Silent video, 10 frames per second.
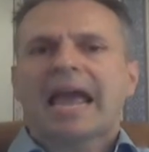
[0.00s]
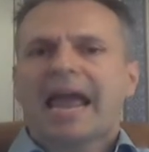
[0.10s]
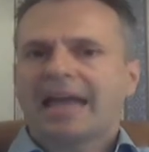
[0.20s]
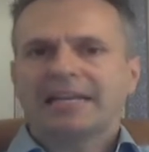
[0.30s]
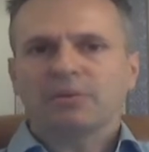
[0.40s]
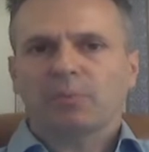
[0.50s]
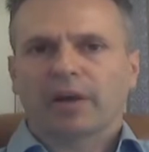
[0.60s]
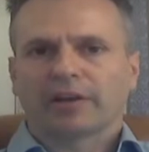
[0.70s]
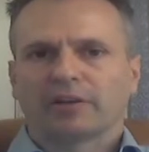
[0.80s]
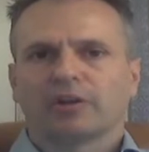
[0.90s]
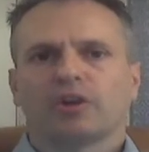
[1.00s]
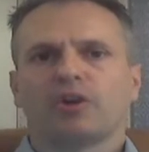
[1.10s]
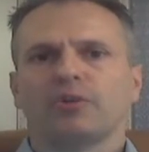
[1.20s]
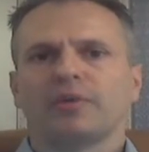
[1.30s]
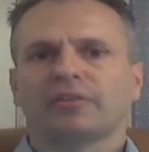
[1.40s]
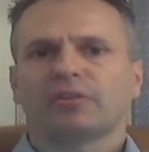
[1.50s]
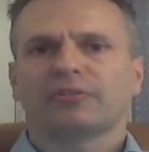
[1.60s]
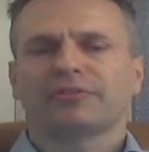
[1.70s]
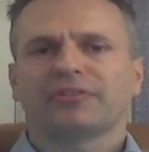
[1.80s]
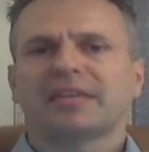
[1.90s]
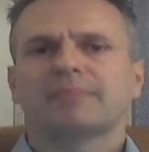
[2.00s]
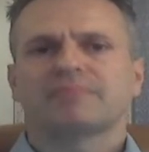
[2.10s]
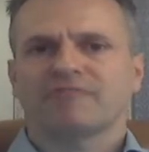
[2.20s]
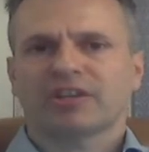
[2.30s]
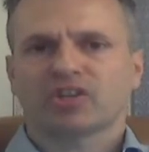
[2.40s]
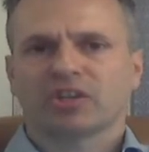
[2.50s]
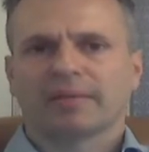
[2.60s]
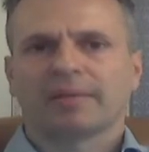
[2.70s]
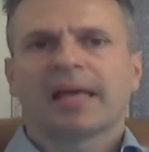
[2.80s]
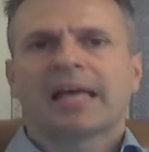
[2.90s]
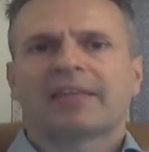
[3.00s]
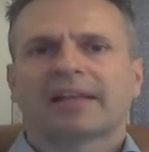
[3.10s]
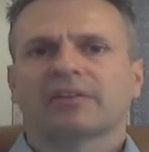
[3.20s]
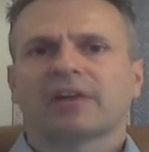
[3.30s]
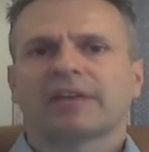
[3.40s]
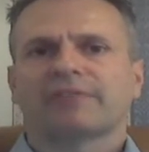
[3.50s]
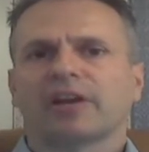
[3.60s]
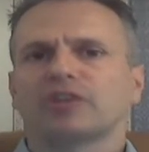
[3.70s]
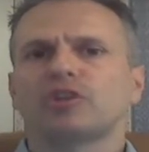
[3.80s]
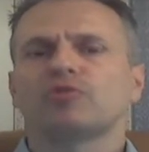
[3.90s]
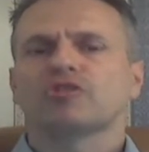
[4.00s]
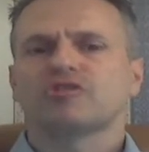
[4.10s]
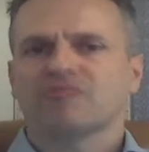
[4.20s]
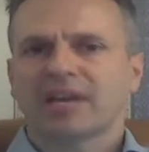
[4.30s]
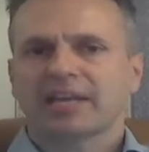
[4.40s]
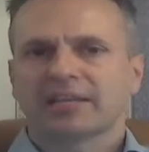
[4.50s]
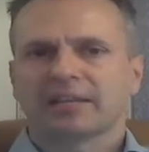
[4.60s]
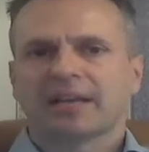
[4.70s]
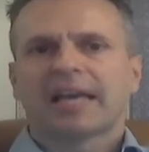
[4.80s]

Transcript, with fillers: Anyone who is of the impression that either Ukraine